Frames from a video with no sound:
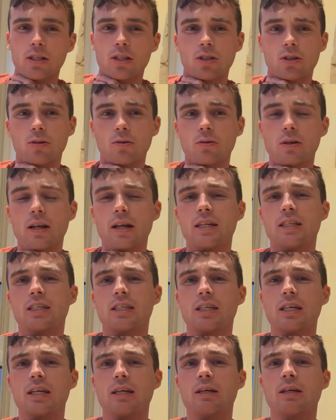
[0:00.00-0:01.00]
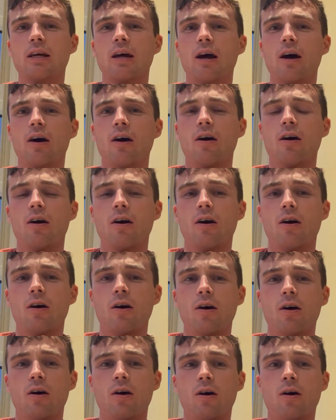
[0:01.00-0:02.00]
So let's see
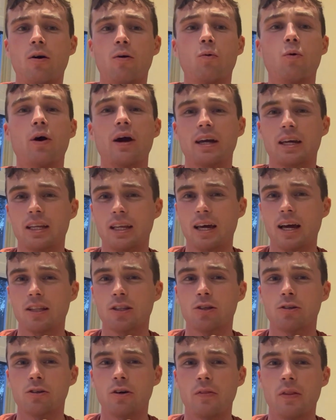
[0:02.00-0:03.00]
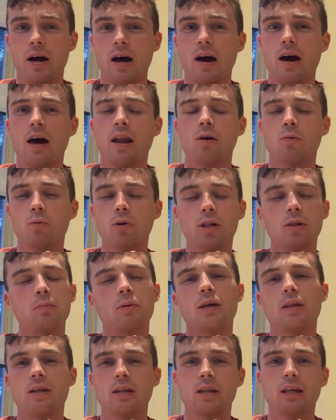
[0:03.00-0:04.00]
where I can get to on that, and it will be
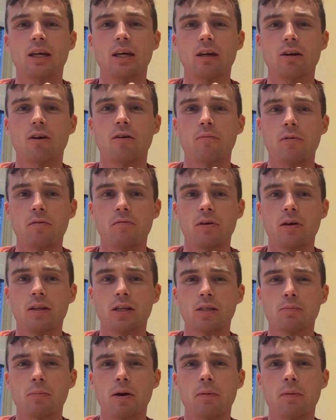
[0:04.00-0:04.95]
an indicator of my fitness.